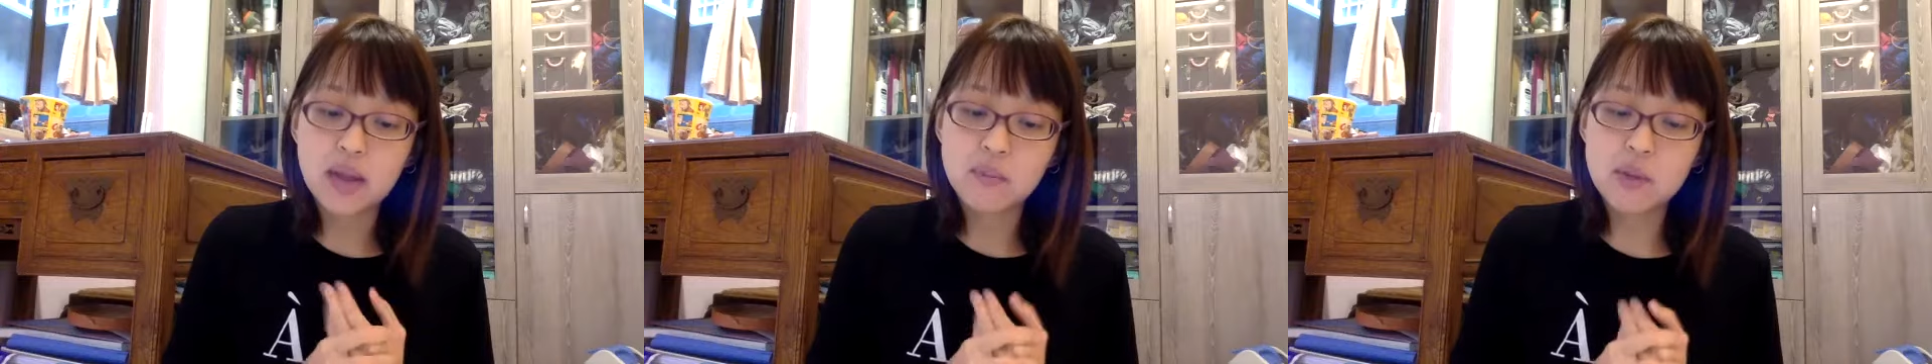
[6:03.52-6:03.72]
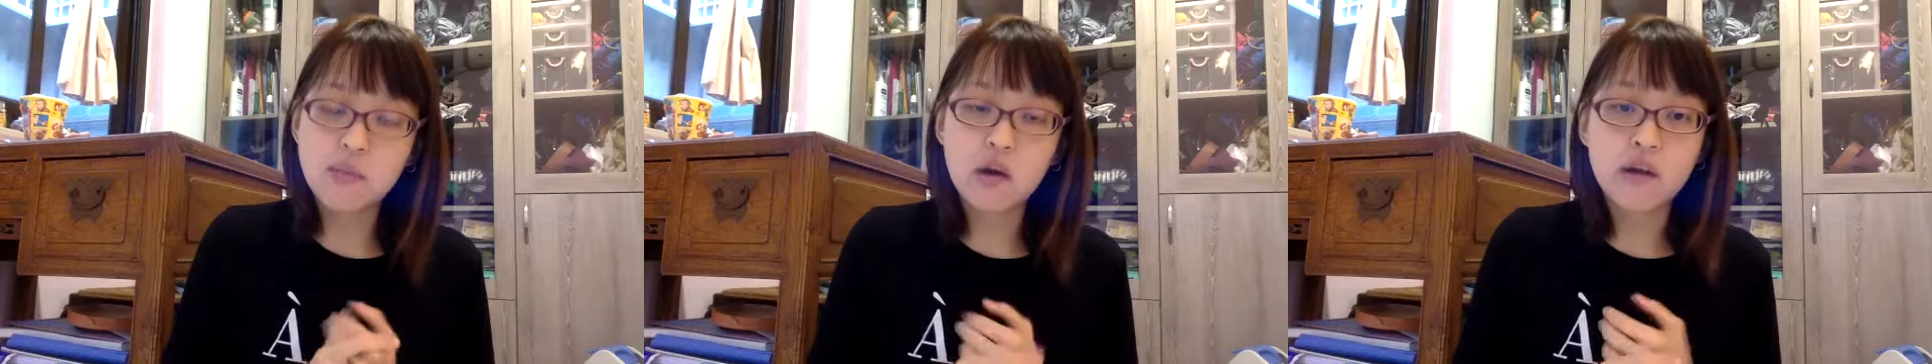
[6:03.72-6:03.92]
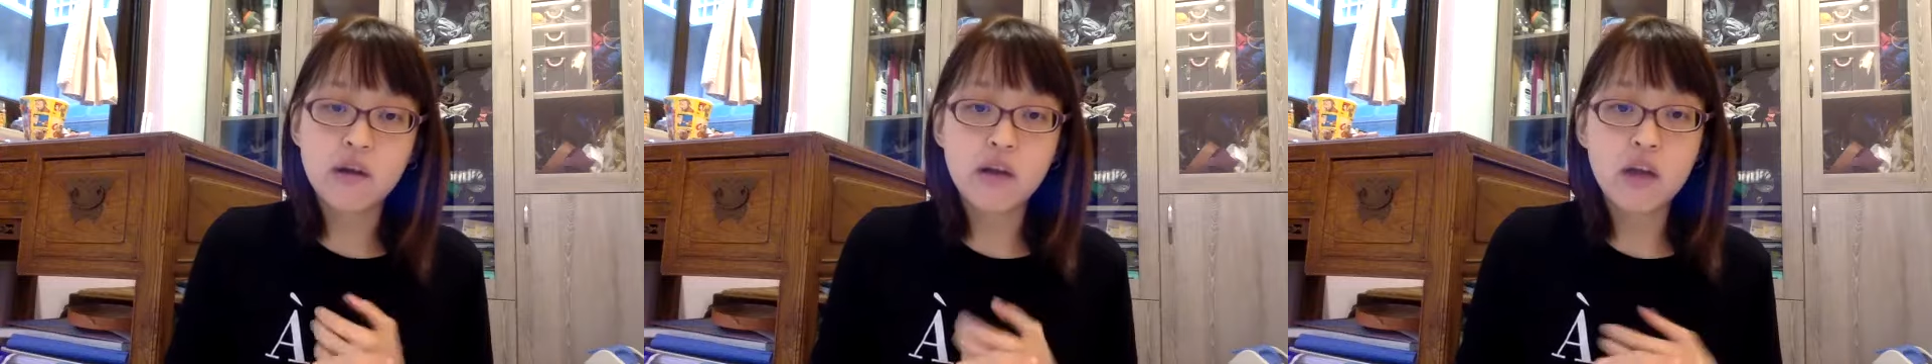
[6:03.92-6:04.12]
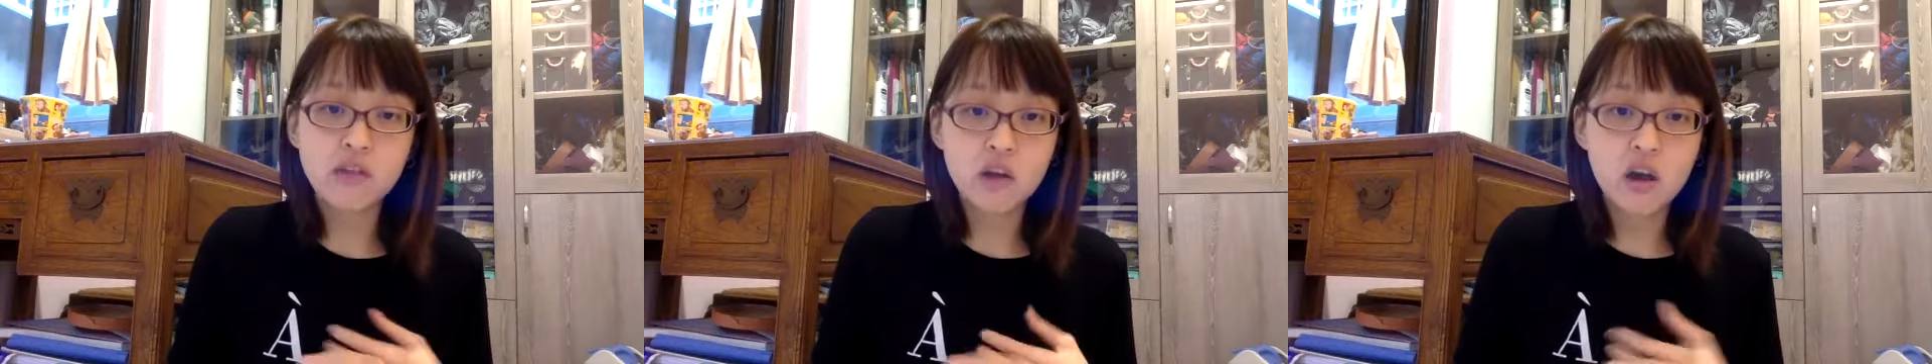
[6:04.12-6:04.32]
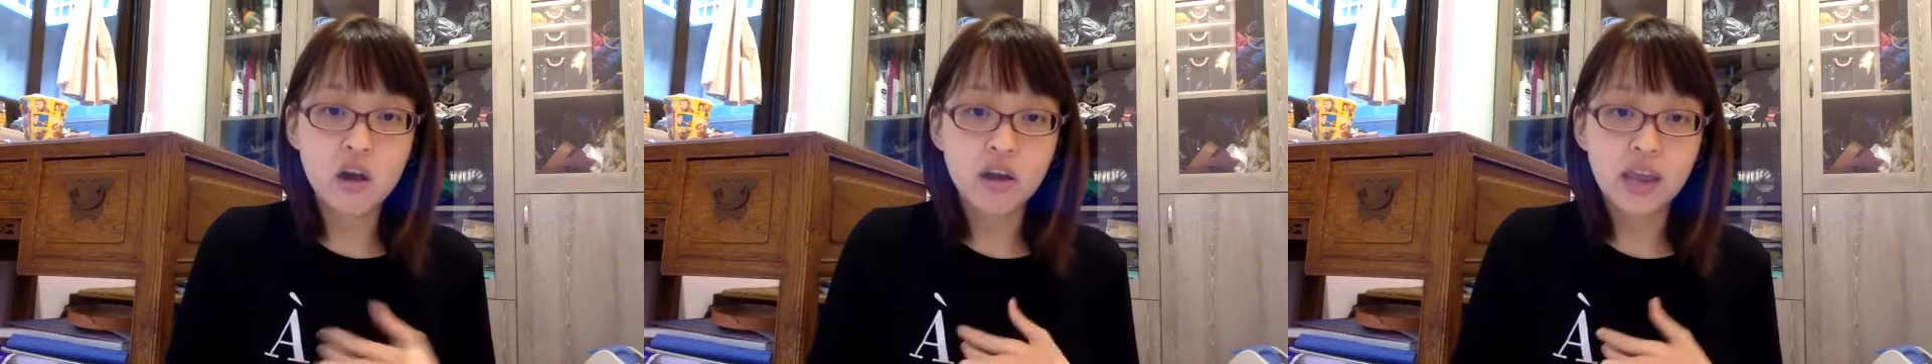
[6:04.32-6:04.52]
people are not
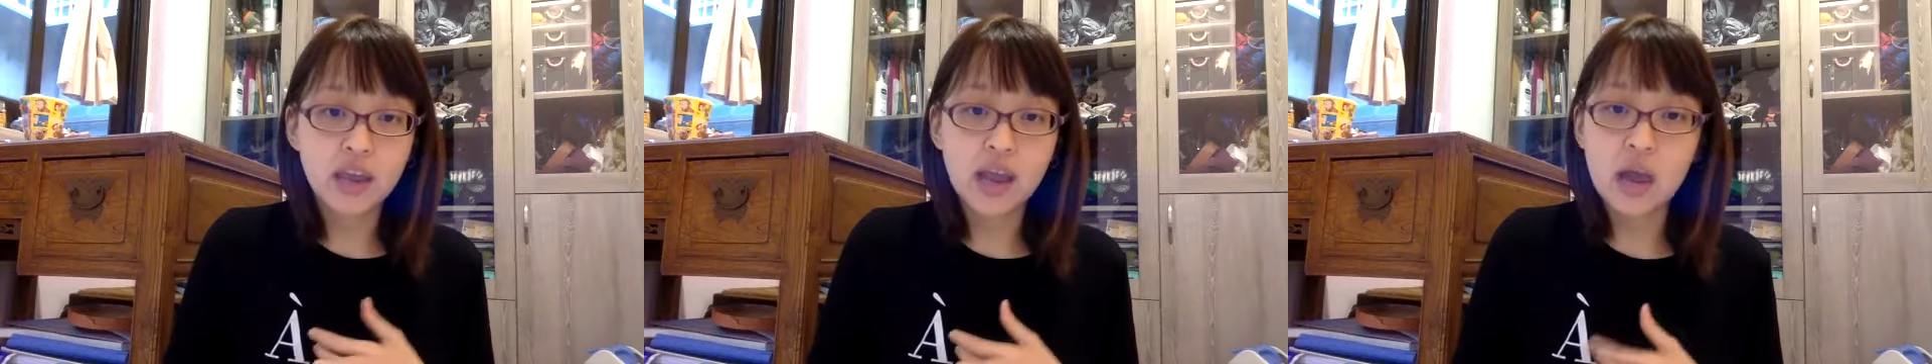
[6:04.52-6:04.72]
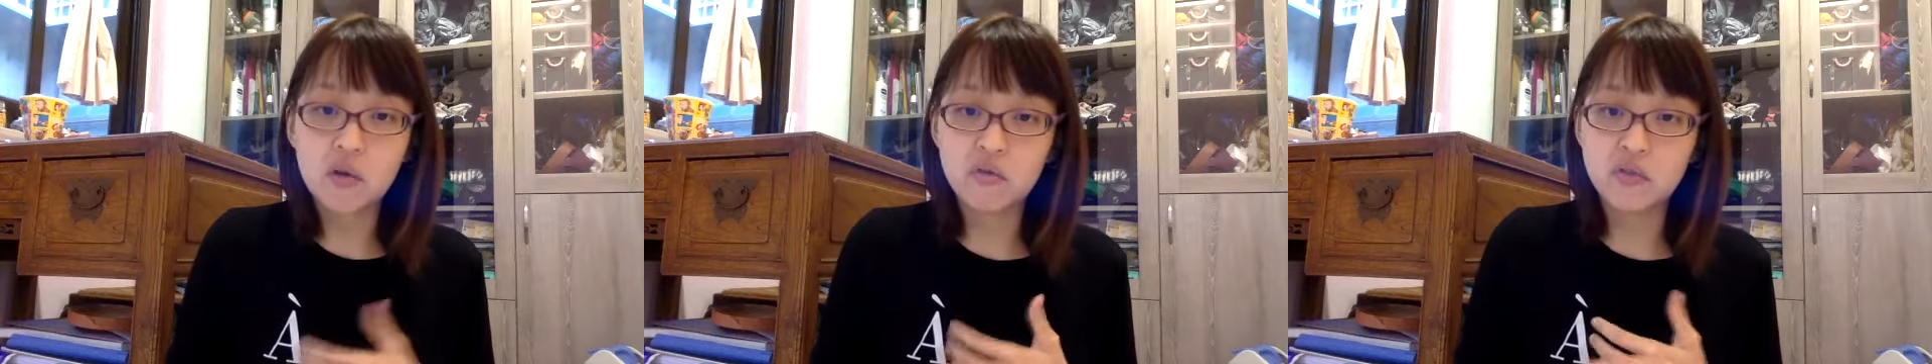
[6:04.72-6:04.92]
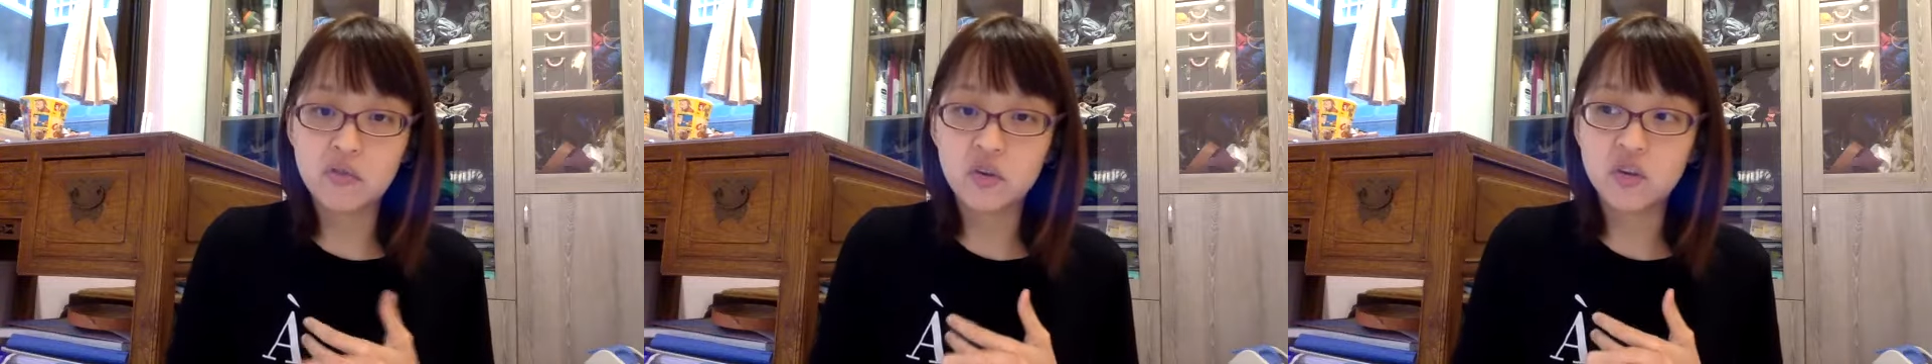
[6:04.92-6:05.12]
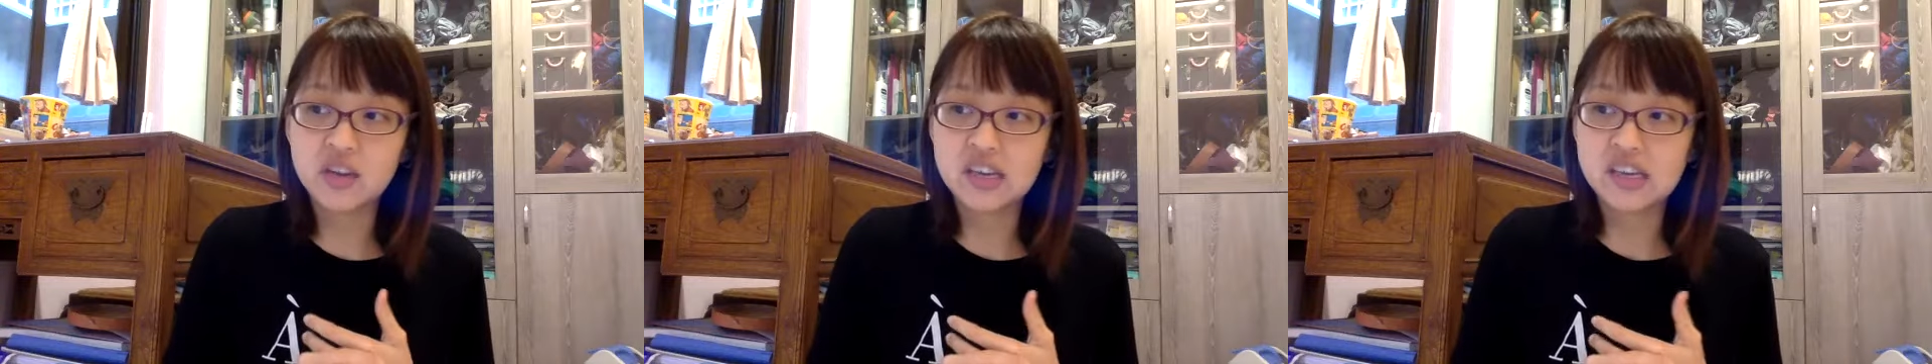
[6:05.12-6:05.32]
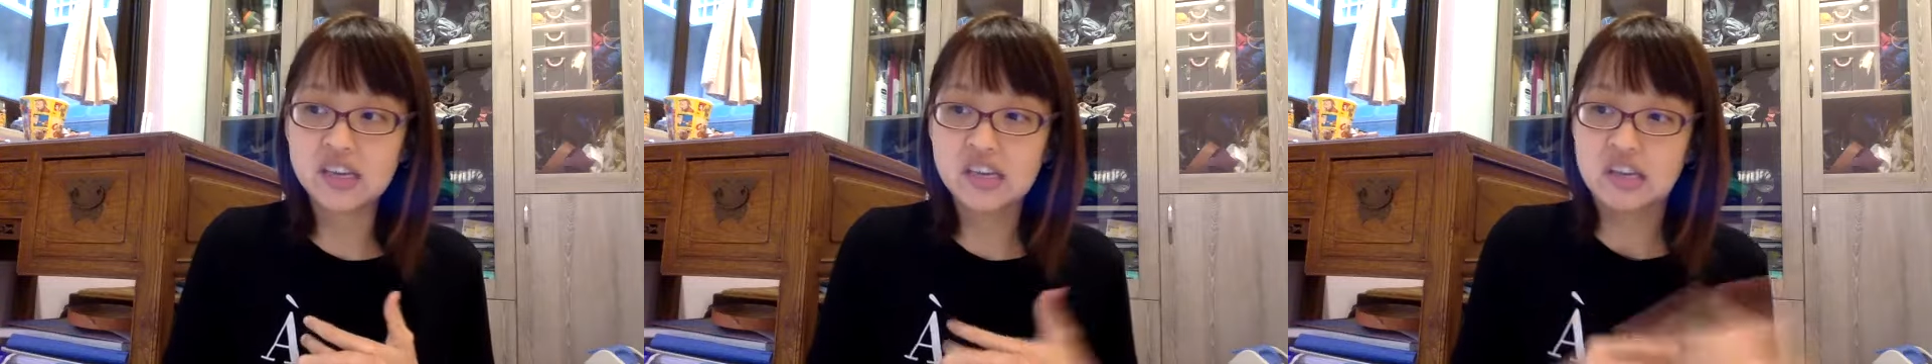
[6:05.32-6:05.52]
talking, I will feel
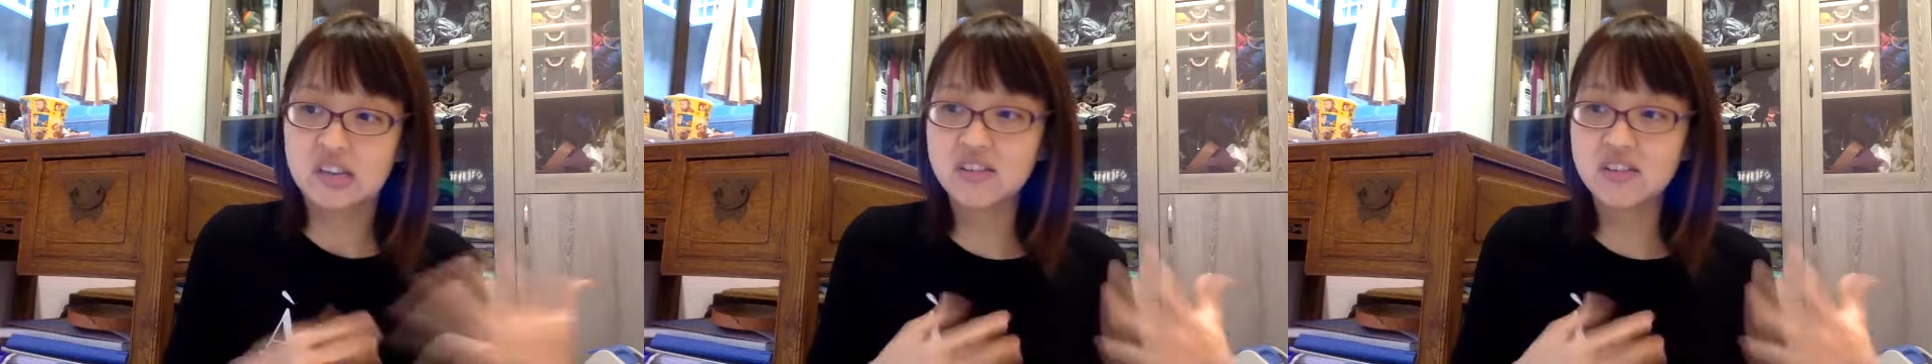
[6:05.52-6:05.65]
the,